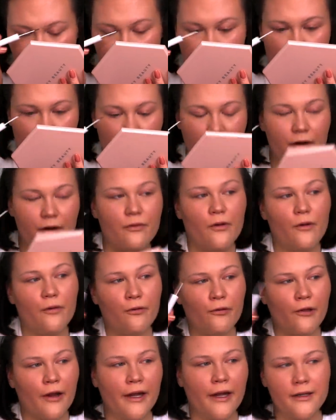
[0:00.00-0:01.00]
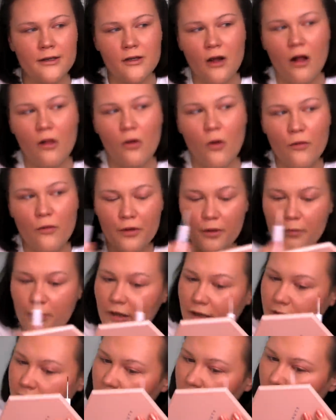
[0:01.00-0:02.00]
It kind of flings all over the
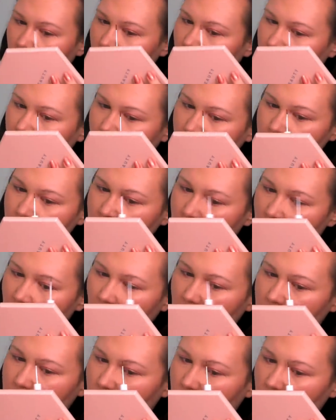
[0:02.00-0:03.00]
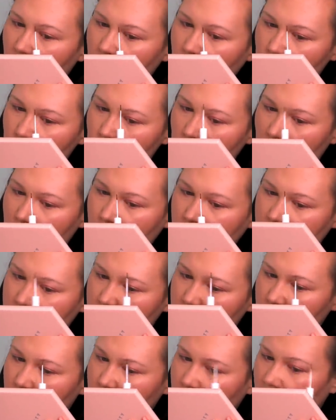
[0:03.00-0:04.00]
place a little bit. I have a couple droplets
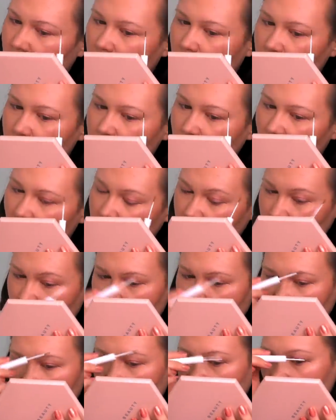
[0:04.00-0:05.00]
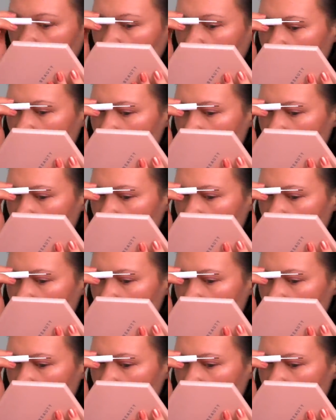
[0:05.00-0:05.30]
here, here, and back here,